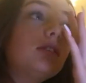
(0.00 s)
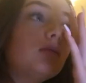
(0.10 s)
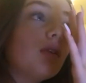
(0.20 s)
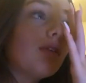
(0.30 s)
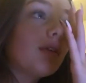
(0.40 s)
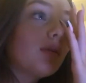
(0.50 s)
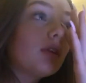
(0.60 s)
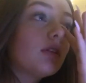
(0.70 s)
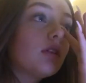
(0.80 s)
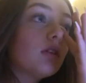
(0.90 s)
What have I
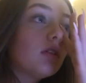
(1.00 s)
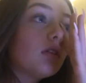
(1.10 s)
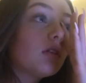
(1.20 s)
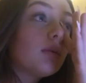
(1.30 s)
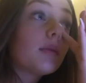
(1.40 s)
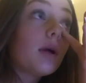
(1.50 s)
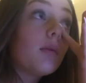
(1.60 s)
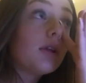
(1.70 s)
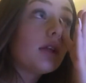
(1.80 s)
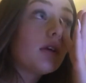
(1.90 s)
been, come get my
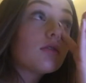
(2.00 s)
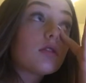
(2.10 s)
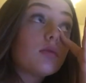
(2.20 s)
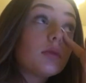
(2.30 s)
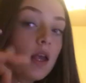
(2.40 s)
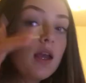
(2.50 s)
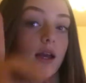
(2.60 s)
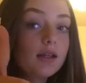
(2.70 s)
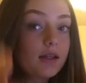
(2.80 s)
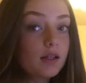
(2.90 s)
nails done. And
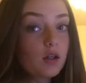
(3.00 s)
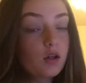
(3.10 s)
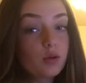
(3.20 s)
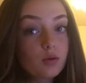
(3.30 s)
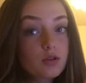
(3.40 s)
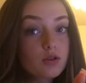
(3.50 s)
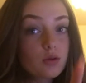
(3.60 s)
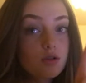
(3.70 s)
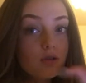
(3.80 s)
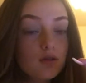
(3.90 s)
then I've got to go on
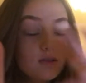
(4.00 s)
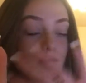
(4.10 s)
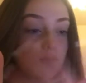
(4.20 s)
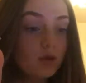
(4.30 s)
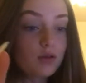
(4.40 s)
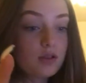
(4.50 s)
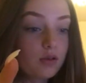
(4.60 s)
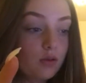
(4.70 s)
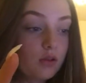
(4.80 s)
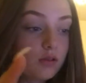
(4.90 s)
socials and post it
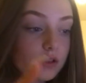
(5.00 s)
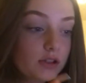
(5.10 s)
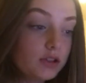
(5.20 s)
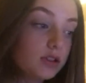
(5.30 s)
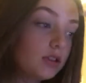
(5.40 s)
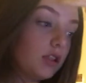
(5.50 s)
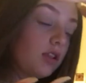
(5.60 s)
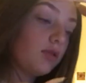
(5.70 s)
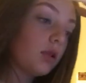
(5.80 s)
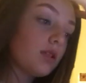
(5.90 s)
all over.
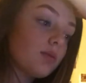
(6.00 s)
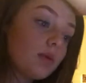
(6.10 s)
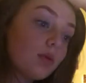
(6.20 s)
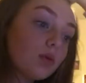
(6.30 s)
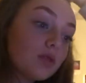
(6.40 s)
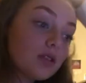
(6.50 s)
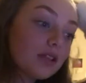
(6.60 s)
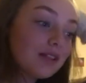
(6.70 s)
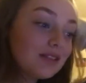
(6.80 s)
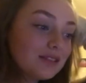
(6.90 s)
Otherwise people won't see
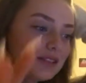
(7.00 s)
it.